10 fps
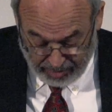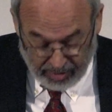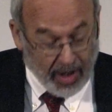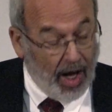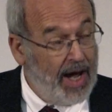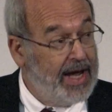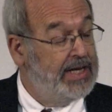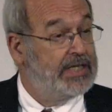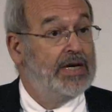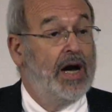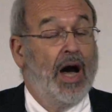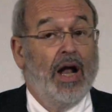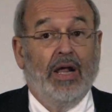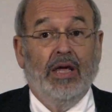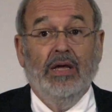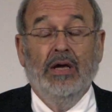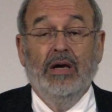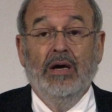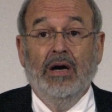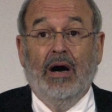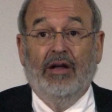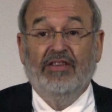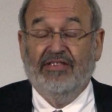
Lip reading: we rely entirely on